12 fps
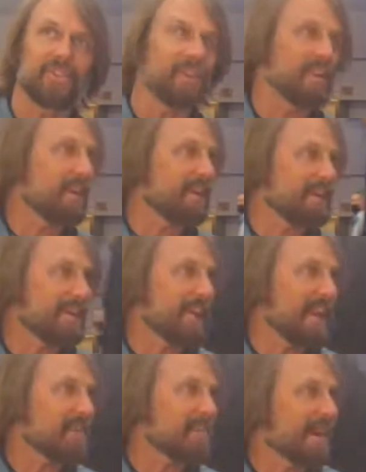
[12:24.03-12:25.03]

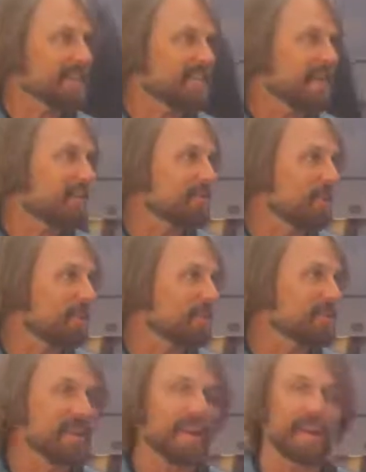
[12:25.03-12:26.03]
DNA passed down through
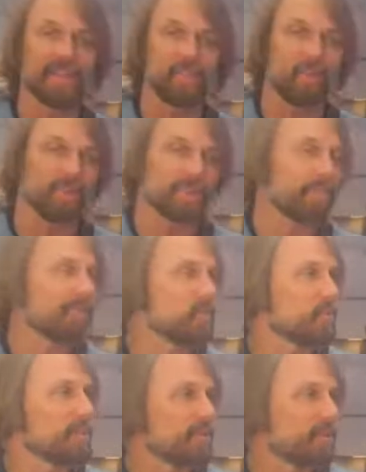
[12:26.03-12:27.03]
epigenetics, or
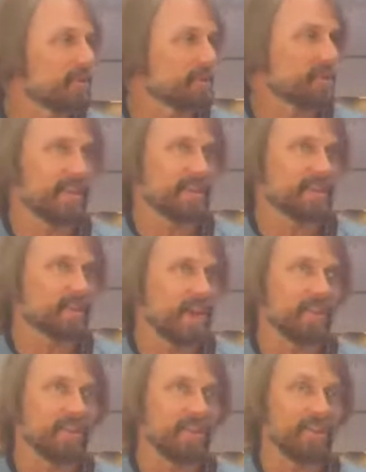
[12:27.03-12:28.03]
something you went through in
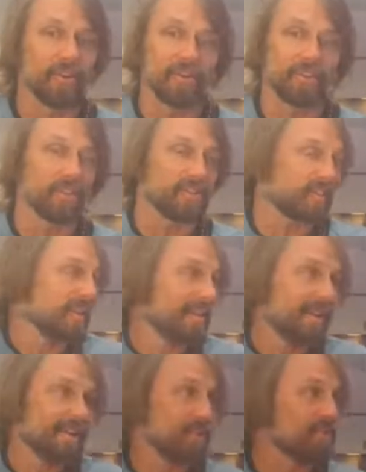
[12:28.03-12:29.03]
childhood, or just
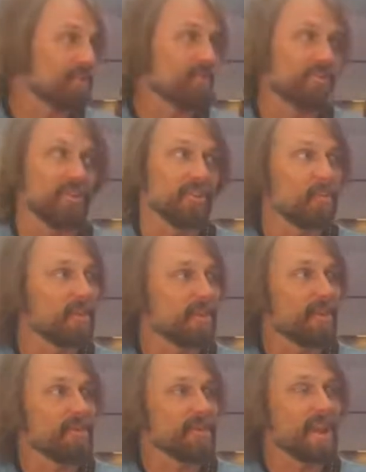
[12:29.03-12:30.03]
something you're dealing
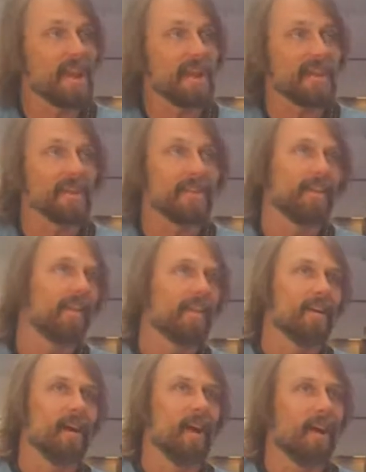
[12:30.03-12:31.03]
with every day. And
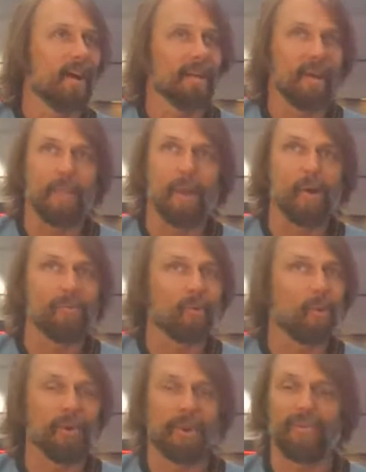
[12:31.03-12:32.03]
I'm all
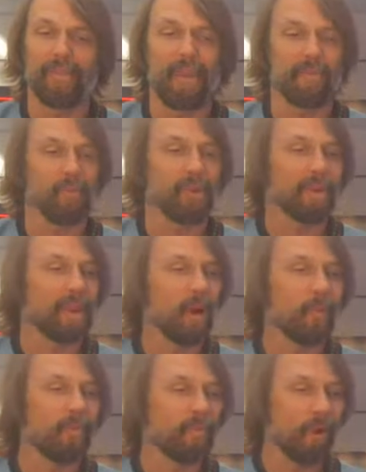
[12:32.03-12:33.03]
for it. If we can
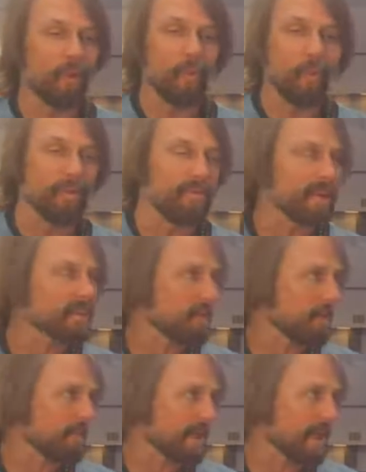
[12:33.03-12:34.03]
help our war vets
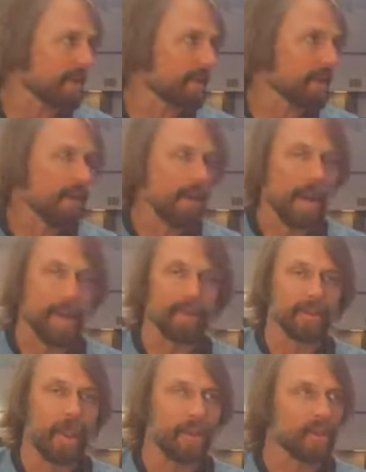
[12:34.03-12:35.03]
come back
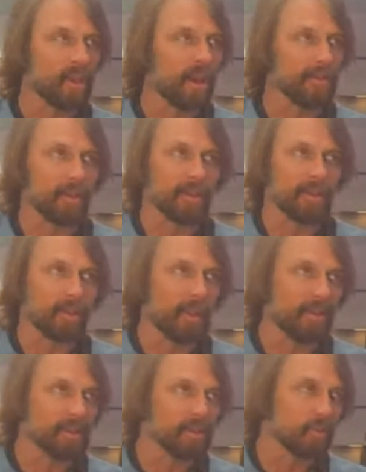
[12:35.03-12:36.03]
and cut the
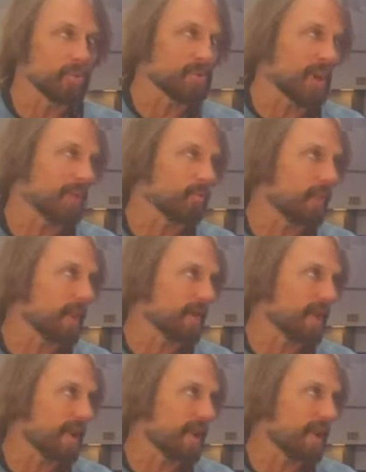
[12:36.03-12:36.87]
suicide rate